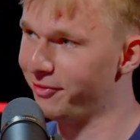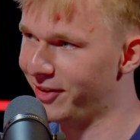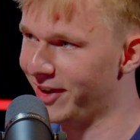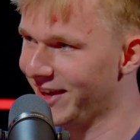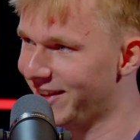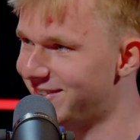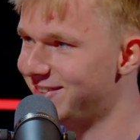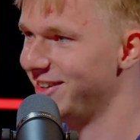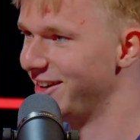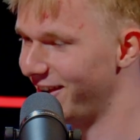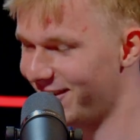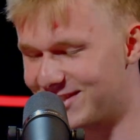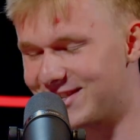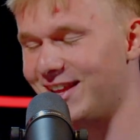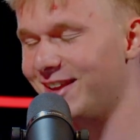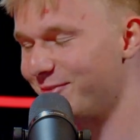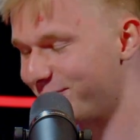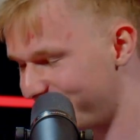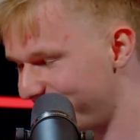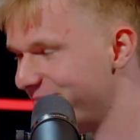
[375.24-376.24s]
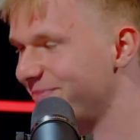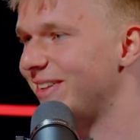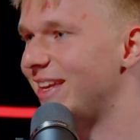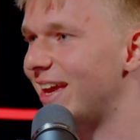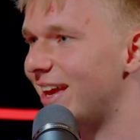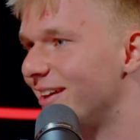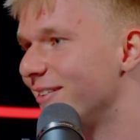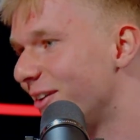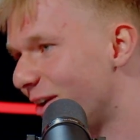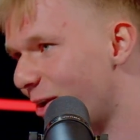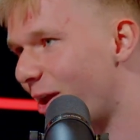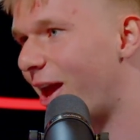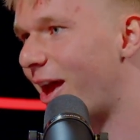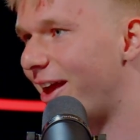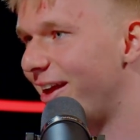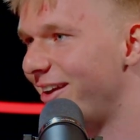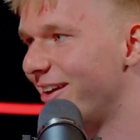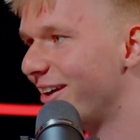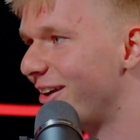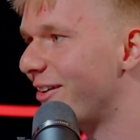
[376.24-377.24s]
Perfect. You know, it's like, yeah.
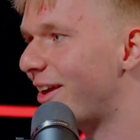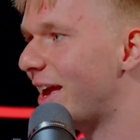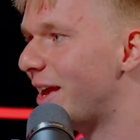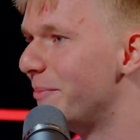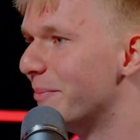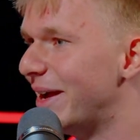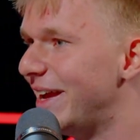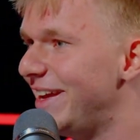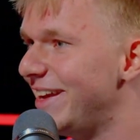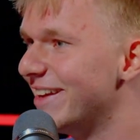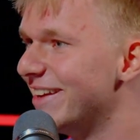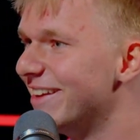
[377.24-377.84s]
Okay, mate.